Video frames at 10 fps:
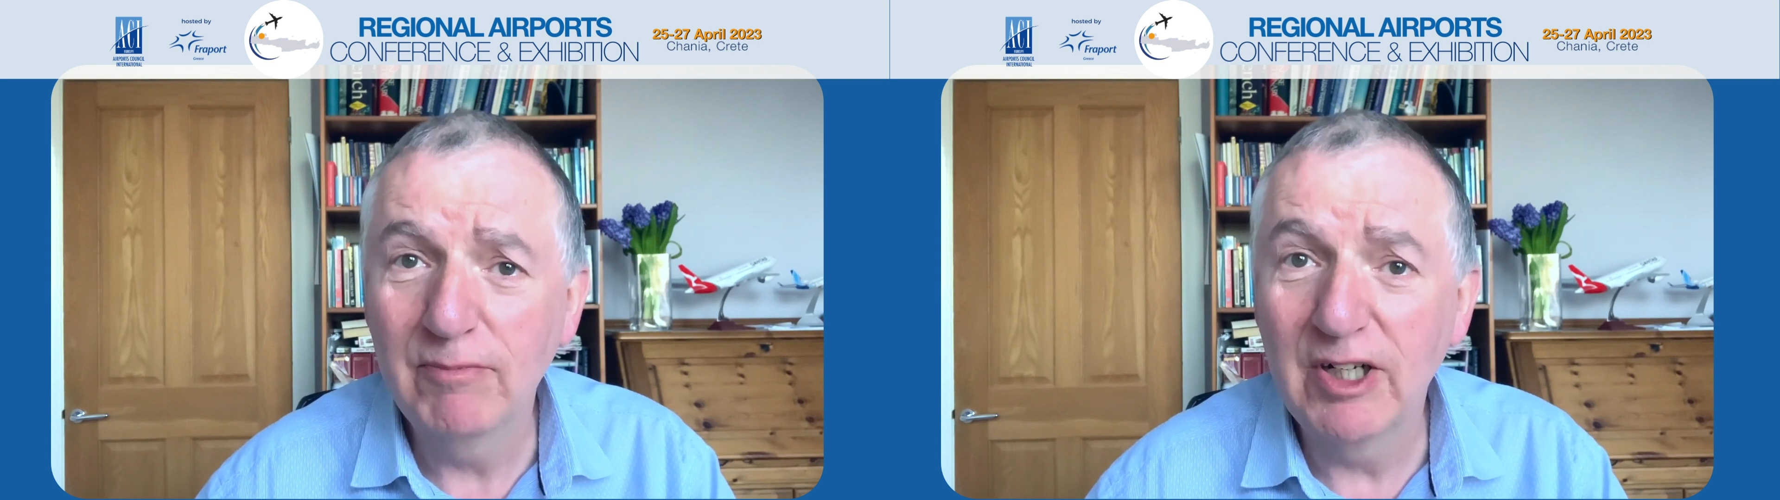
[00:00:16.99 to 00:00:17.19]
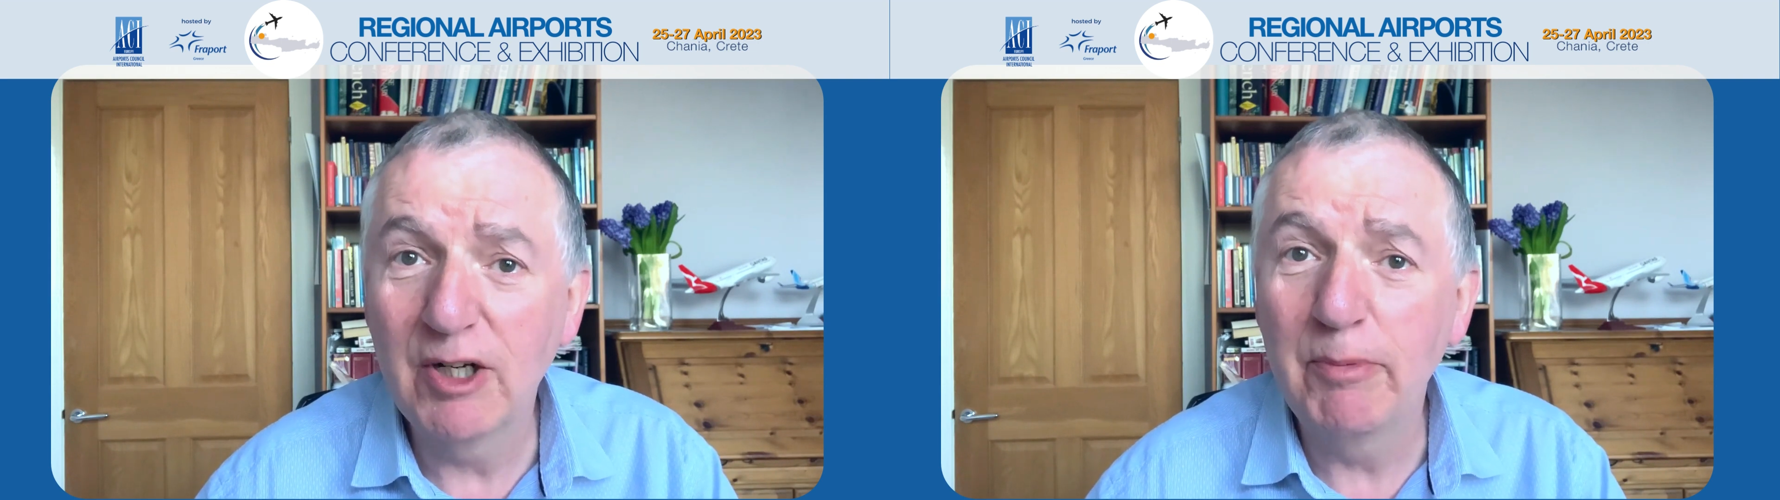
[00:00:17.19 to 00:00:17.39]

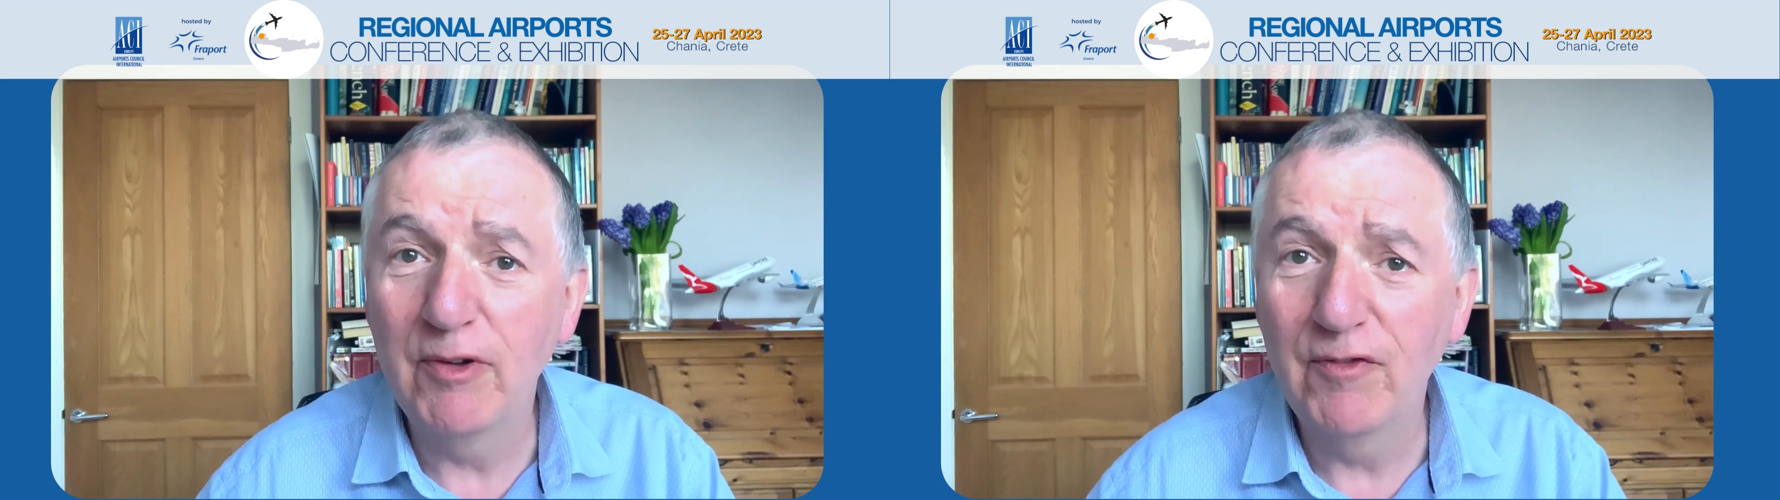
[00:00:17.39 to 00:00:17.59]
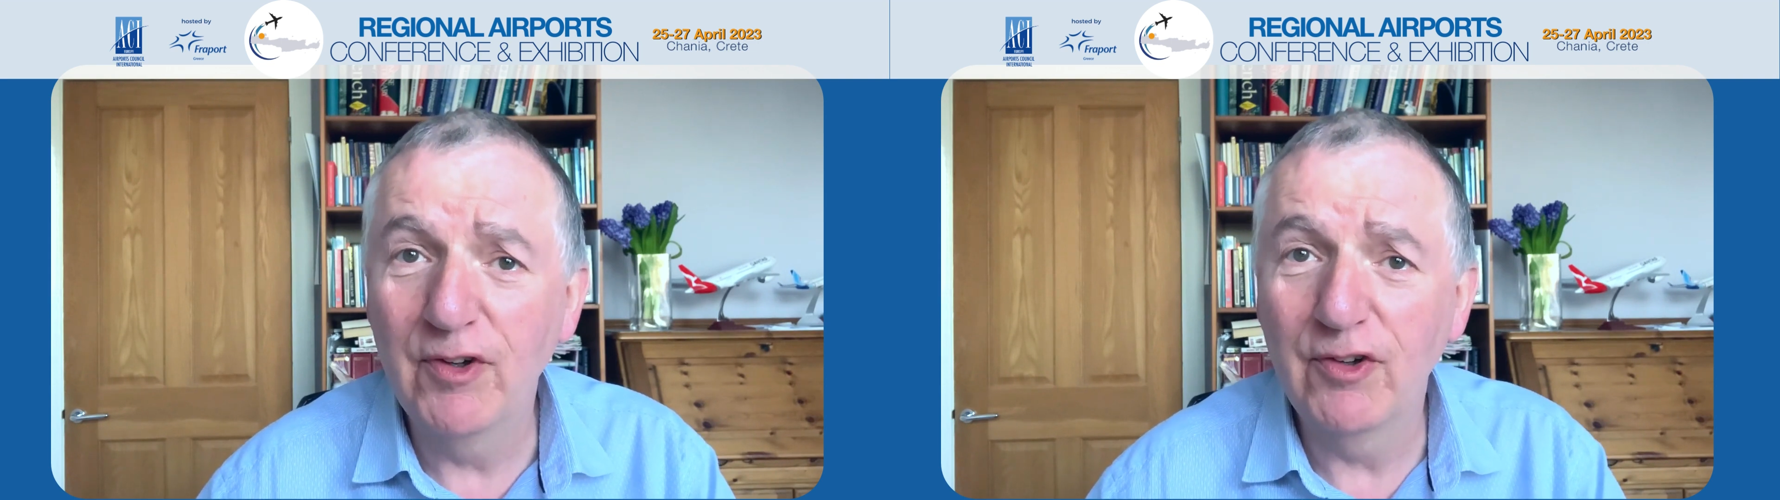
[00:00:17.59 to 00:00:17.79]
it'll be a
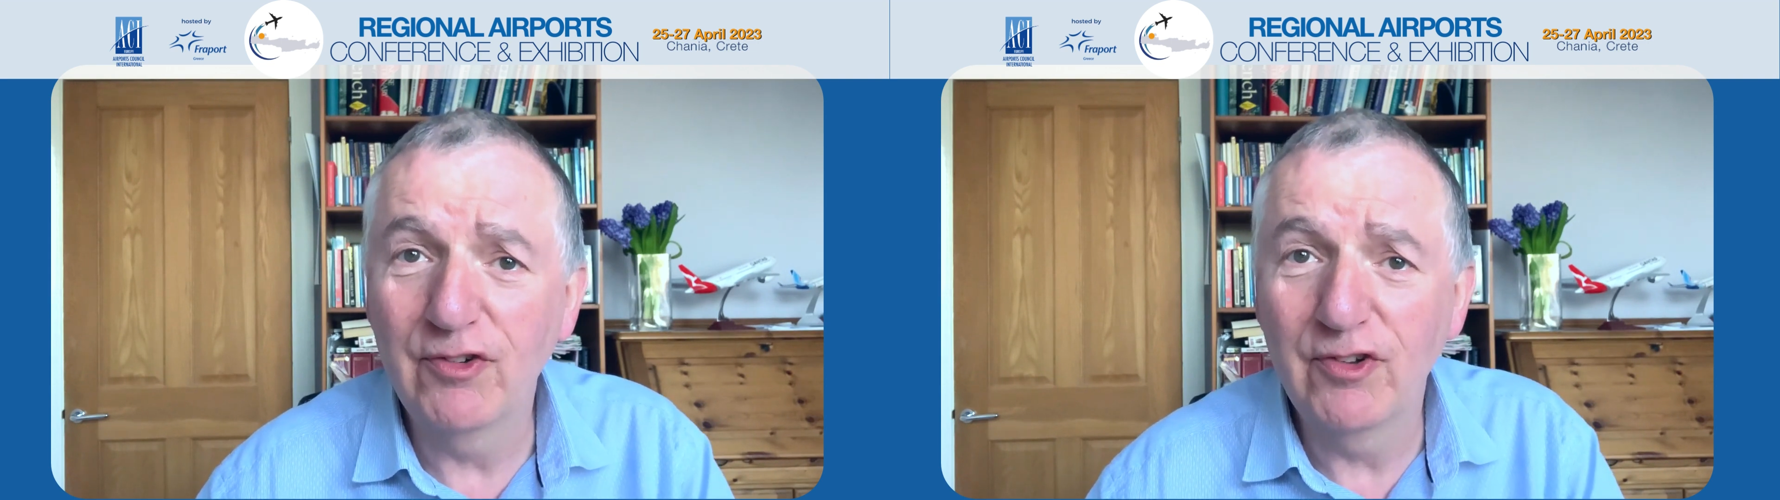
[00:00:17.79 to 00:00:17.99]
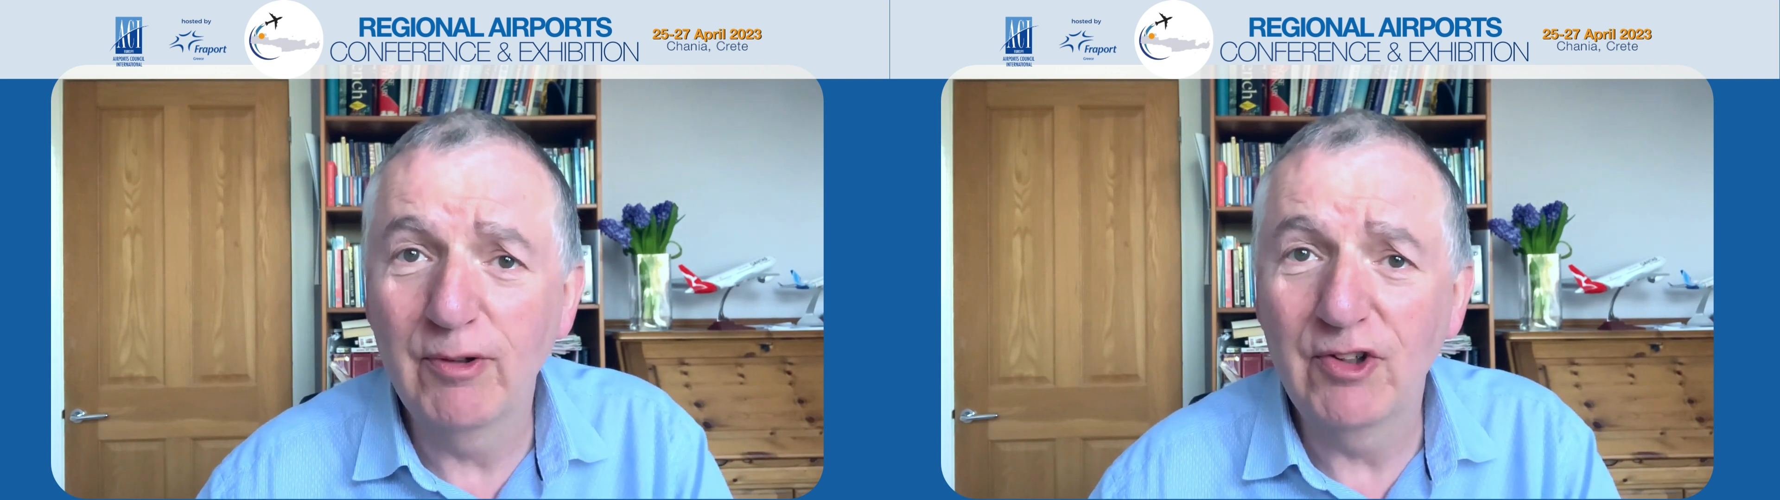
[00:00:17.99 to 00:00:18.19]
first to